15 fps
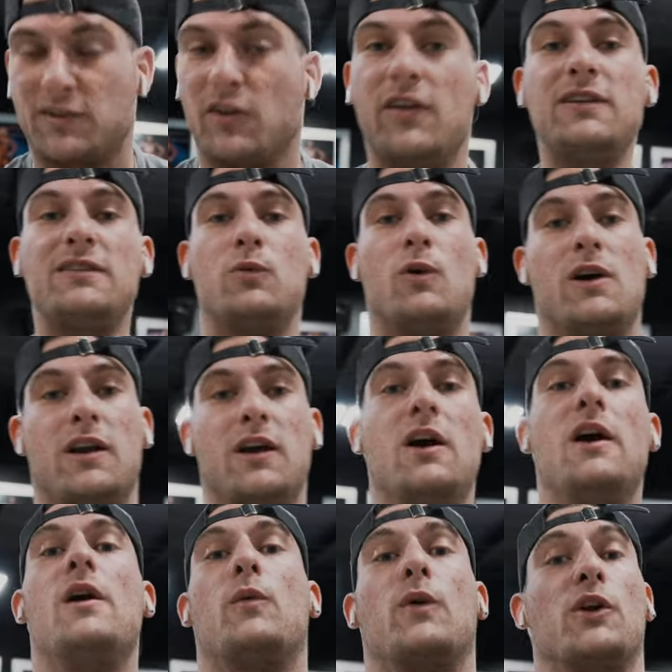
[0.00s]
So this one,
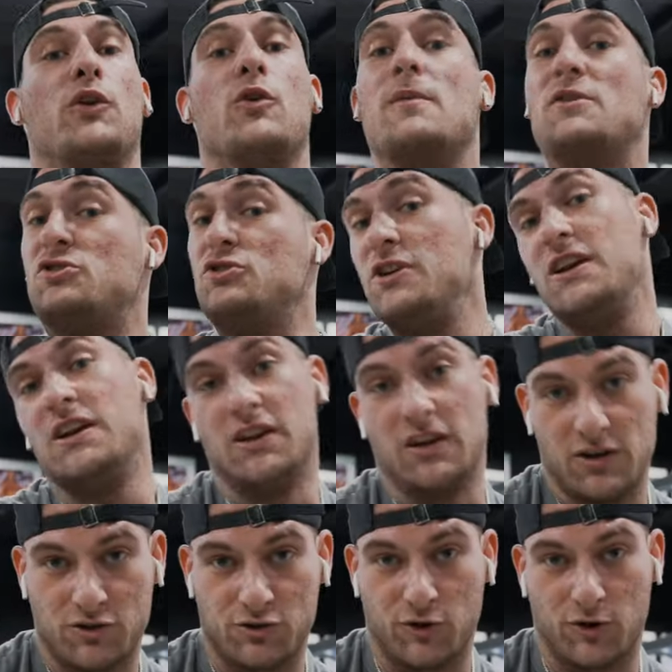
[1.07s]
we're gonna do a
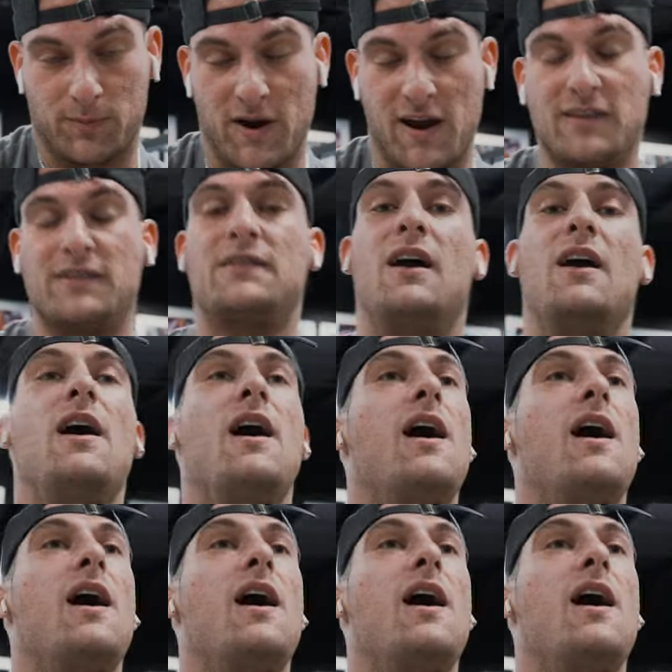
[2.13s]
machine shoulder press,